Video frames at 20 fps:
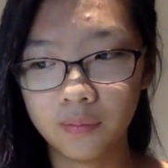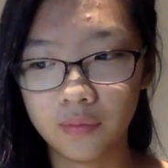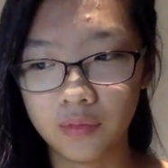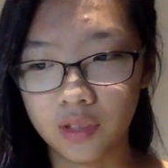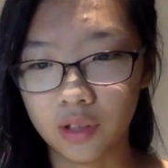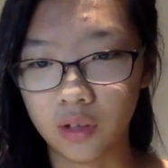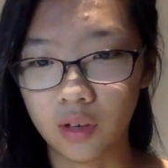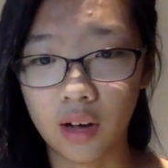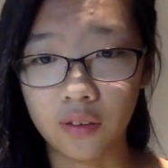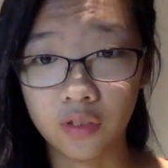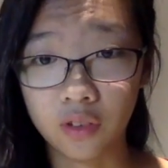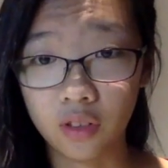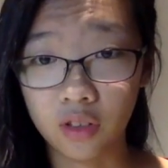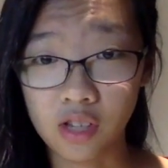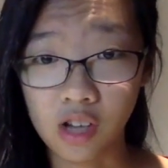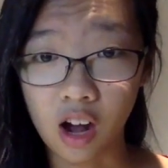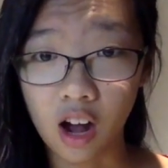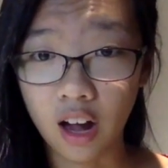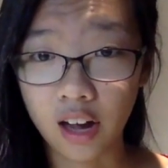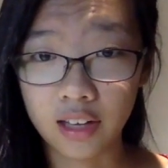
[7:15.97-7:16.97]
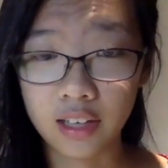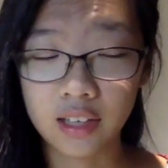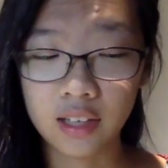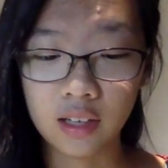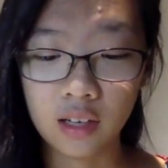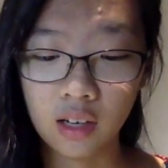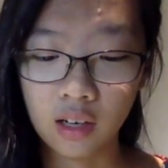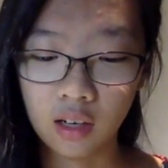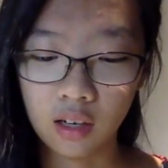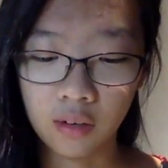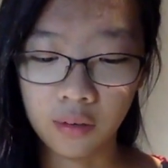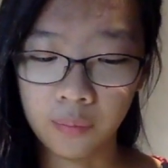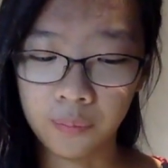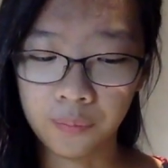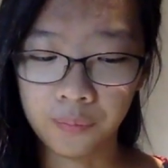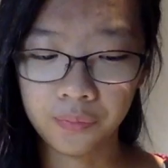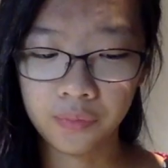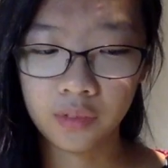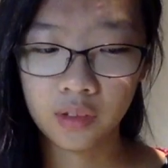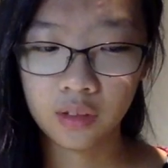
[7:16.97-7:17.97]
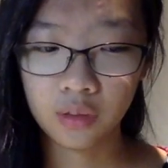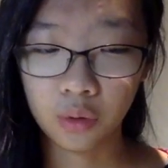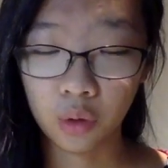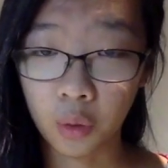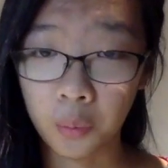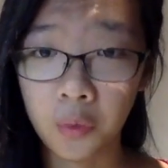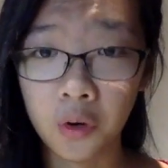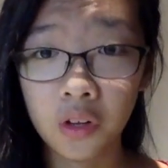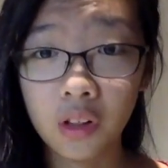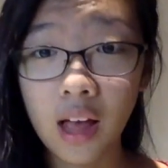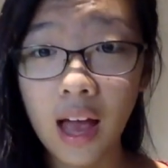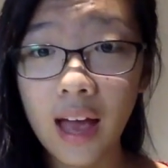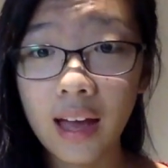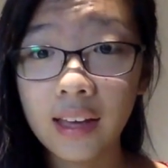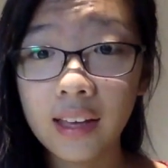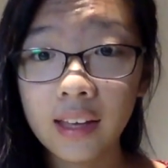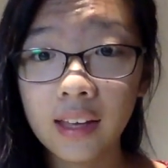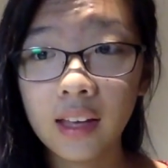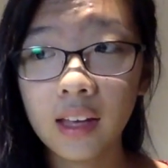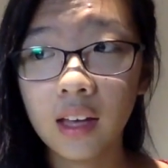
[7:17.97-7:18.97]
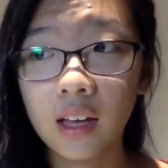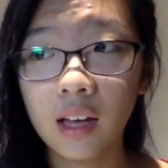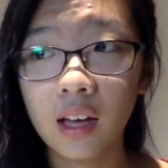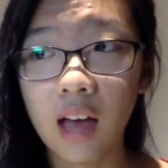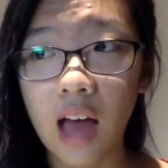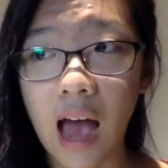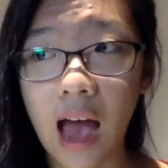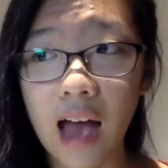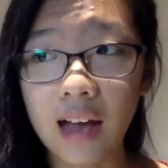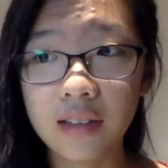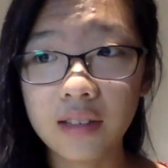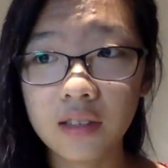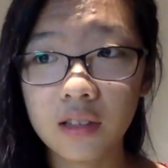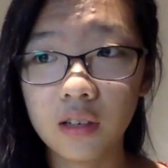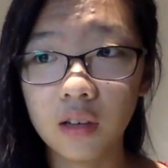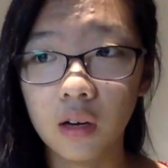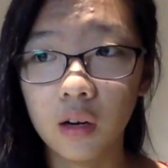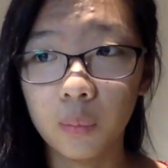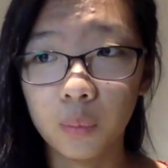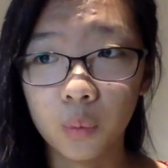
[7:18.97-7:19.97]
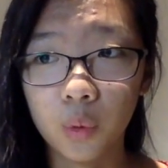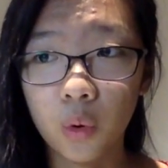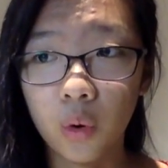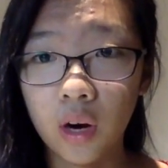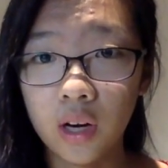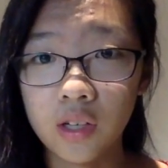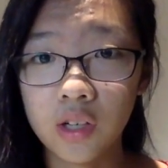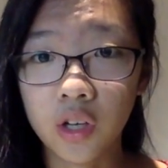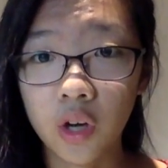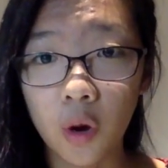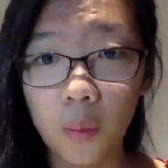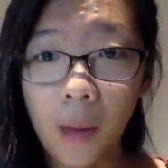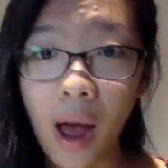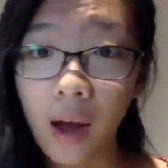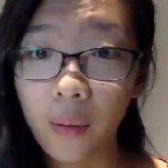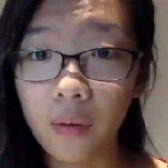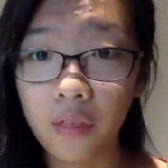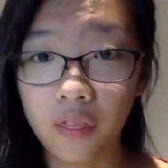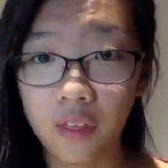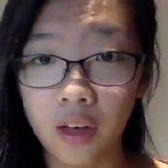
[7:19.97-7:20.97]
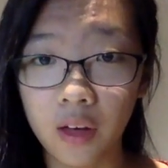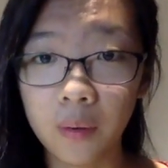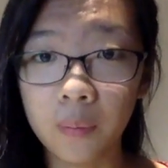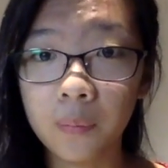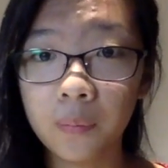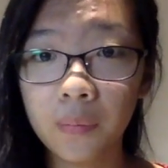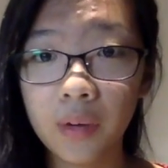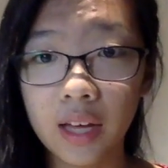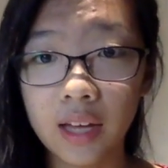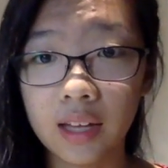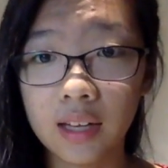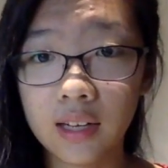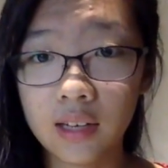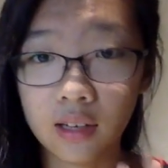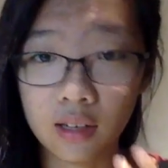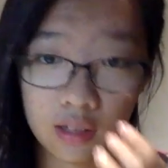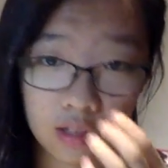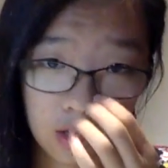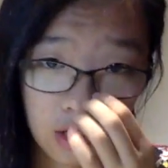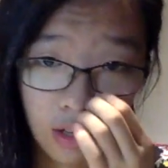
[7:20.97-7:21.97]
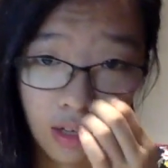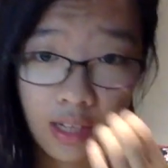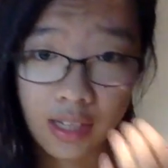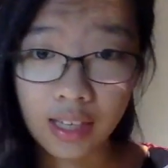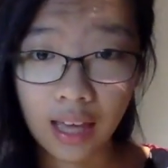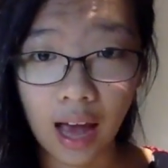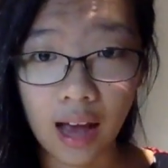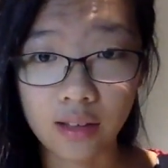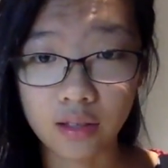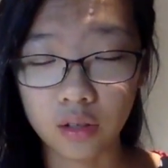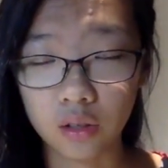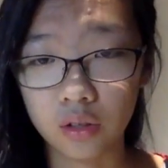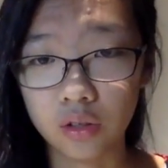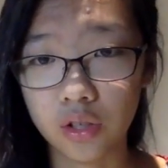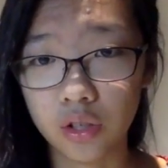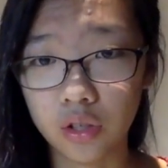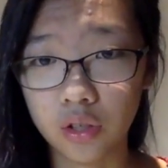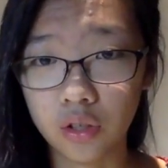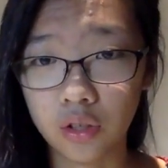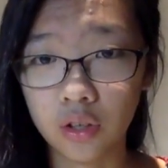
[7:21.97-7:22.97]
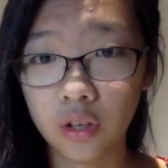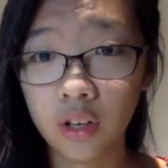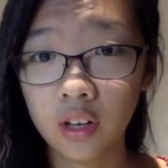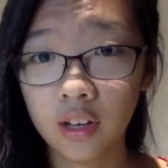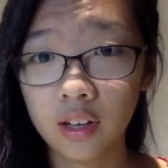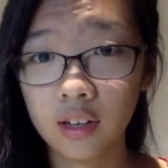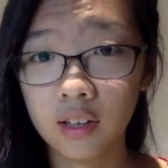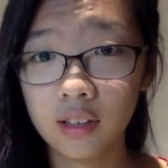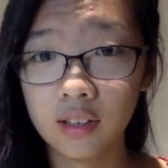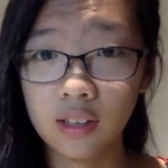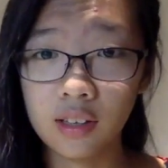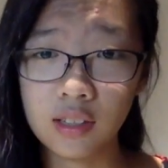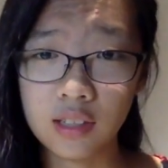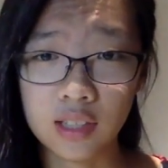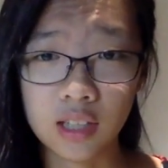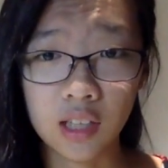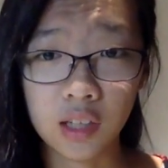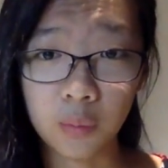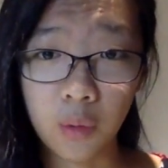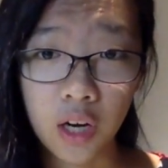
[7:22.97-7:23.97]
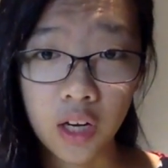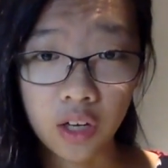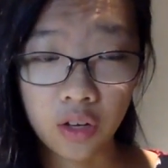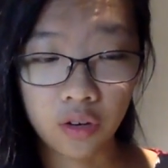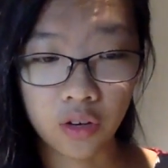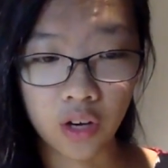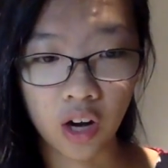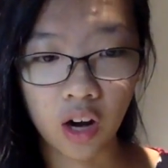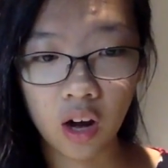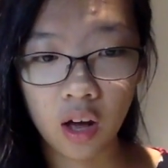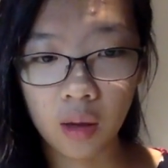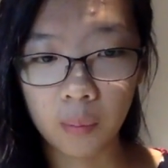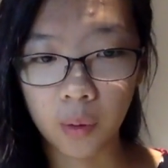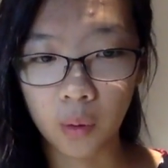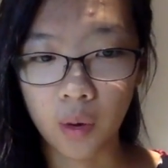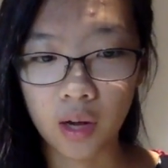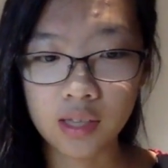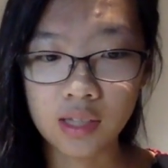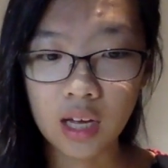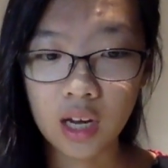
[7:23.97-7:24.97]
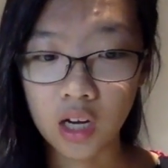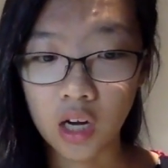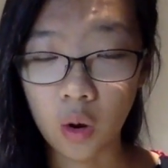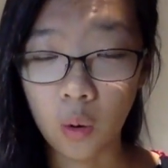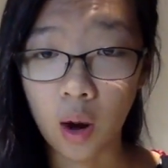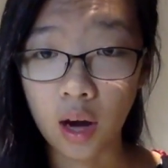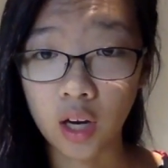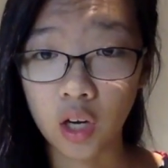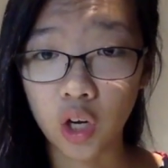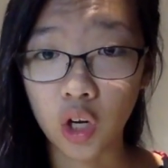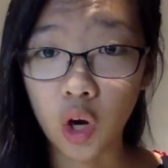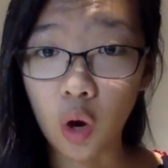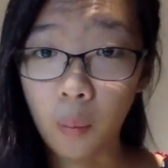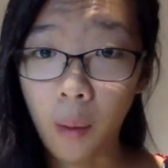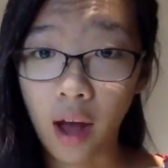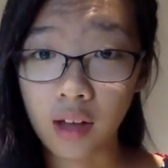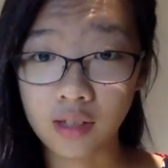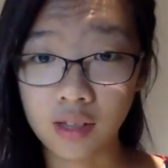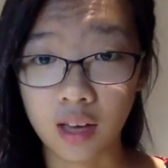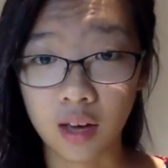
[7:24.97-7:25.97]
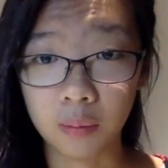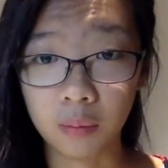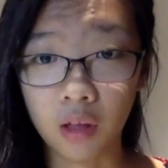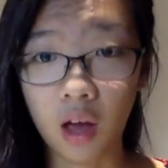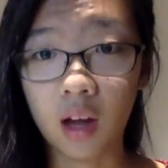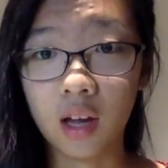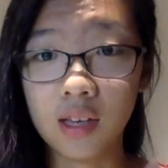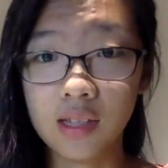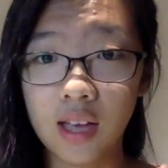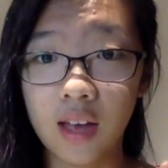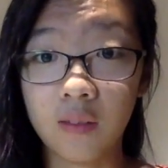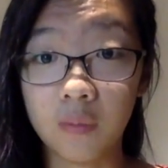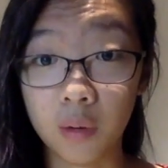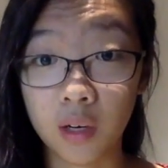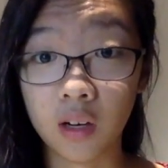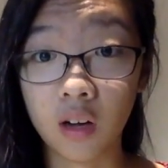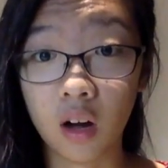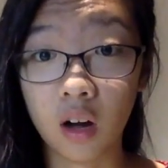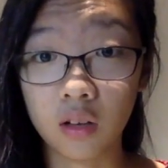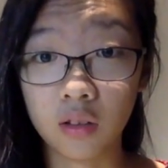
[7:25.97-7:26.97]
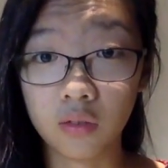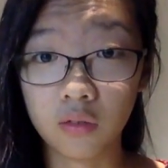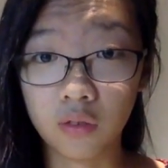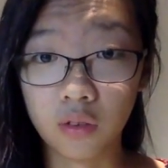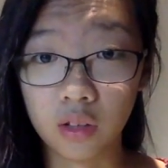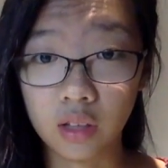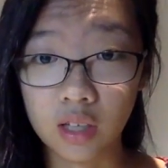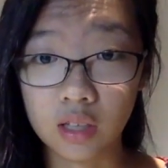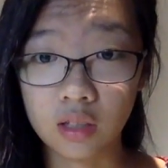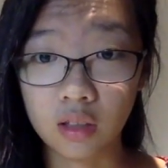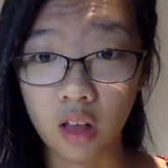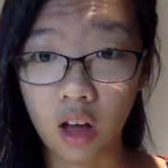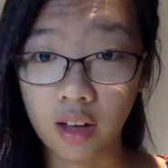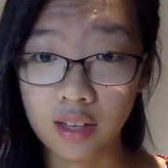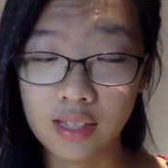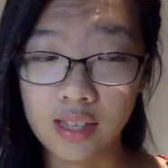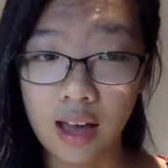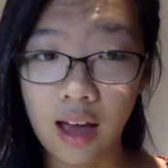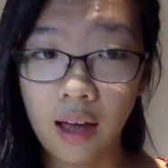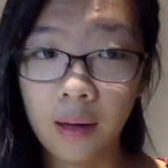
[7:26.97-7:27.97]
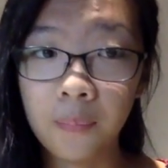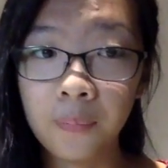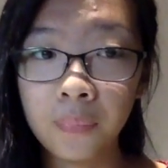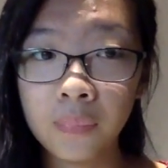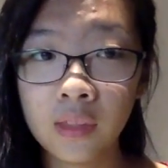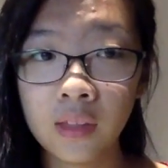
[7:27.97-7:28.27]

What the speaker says: So after the talk, Lord Burlack asked Gawain to go back with him and to his castle to celebrate New Year. But Gawain said, "No, I need to go back to Camelot because I've been gone for this long time.